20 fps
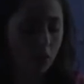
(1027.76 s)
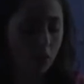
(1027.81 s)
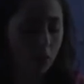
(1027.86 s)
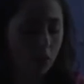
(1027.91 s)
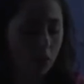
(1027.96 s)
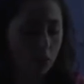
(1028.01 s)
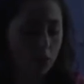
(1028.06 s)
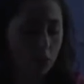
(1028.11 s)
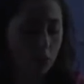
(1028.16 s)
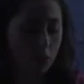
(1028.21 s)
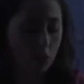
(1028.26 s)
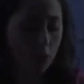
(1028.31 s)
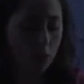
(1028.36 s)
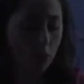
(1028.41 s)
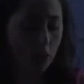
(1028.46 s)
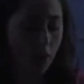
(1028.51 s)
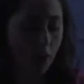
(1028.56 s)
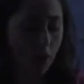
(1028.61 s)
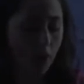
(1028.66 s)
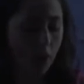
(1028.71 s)
Was your
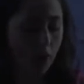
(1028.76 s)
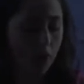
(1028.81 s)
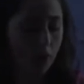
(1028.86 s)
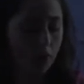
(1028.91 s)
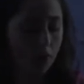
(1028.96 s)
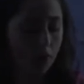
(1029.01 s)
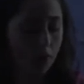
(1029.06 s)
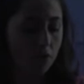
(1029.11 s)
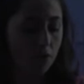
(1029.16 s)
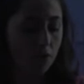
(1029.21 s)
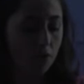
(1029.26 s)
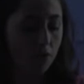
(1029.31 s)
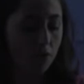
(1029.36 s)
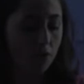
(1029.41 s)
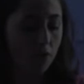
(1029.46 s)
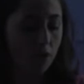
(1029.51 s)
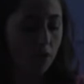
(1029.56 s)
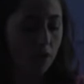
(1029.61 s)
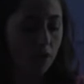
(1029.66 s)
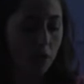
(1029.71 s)
breath
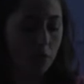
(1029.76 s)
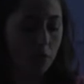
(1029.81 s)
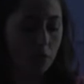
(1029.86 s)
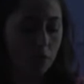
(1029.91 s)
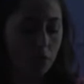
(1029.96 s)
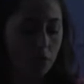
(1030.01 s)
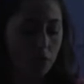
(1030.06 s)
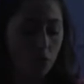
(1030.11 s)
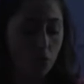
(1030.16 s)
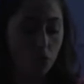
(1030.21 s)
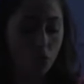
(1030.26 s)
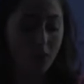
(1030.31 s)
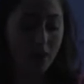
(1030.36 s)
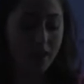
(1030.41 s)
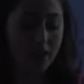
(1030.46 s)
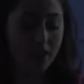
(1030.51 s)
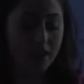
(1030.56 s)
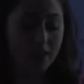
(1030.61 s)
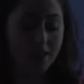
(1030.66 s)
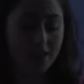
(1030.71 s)
becoming more
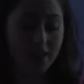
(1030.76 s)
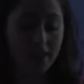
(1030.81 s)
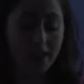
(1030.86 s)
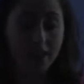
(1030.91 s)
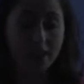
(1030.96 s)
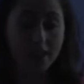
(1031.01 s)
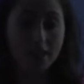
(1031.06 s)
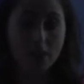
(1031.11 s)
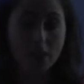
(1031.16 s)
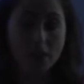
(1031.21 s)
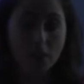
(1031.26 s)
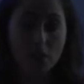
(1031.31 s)
agitated,